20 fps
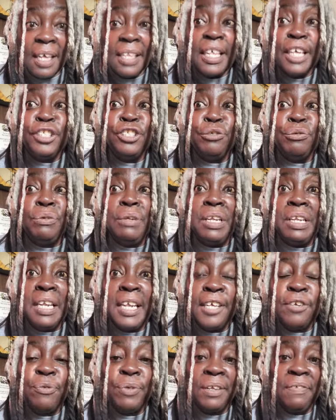that you
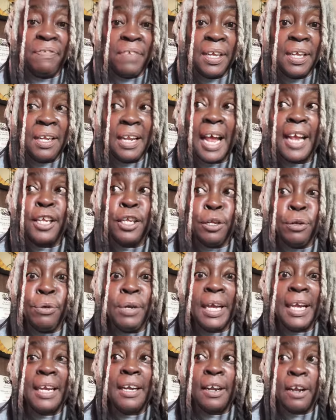literally feel like you
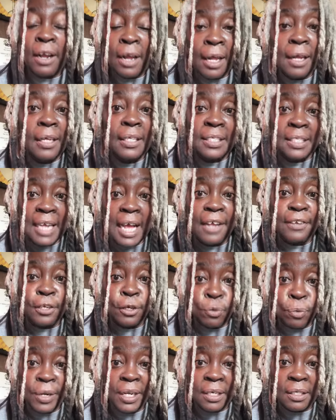can cuss out the
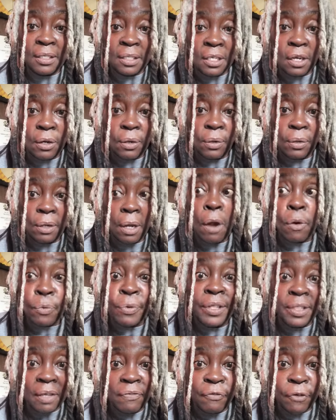Queen of Soul,
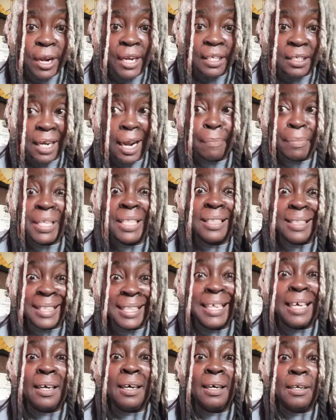Aretha Franklin? I mean,
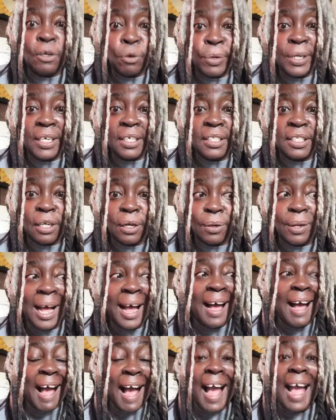the Queen of Soul.
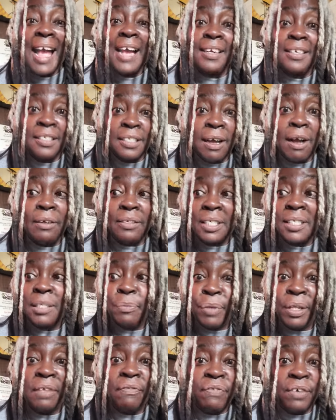I had to talk this
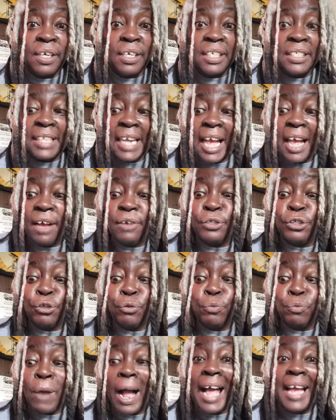motherfucker down
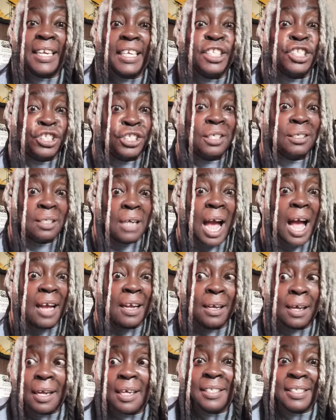to why he should not
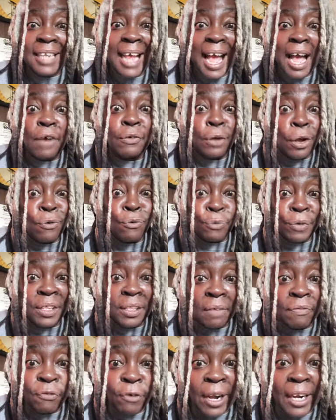cuss out
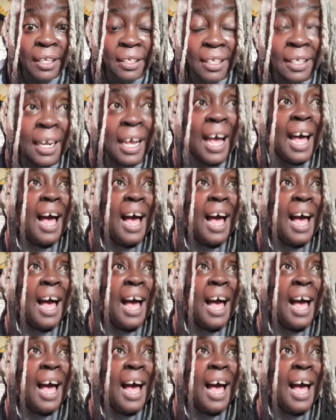Aretha Franklin.